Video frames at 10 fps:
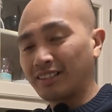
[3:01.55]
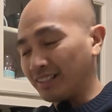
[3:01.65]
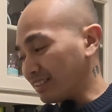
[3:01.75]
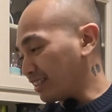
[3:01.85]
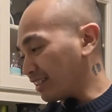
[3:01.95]

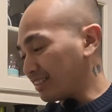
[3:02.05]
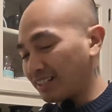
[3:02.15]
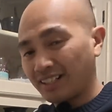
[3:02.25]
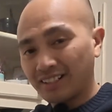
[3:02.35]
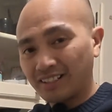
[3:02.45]
This
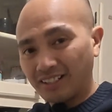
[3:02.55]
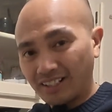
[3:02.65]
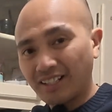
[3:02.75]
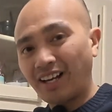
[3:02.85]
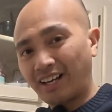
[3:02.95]
is
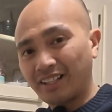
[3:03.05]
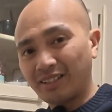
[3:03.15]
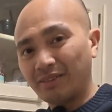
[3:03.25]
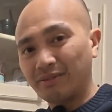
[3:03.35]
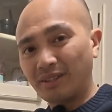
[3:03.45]
the
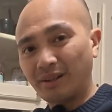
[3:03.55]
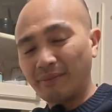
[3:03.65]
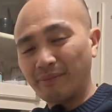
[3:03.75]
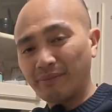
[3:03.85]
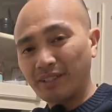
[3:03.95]
kind of
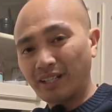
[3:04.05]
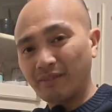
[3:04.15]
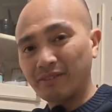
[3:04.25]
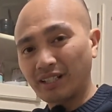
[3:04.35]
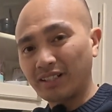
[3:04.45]

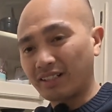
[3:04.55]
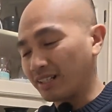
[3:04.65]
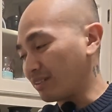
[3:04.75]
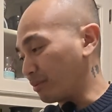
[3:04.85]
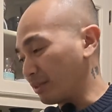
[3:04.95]
lifestyle
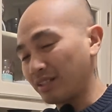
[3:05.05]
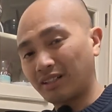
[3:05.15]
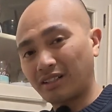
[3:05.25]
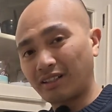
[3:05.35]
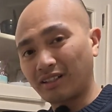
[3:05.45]
that we
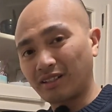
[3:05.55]
are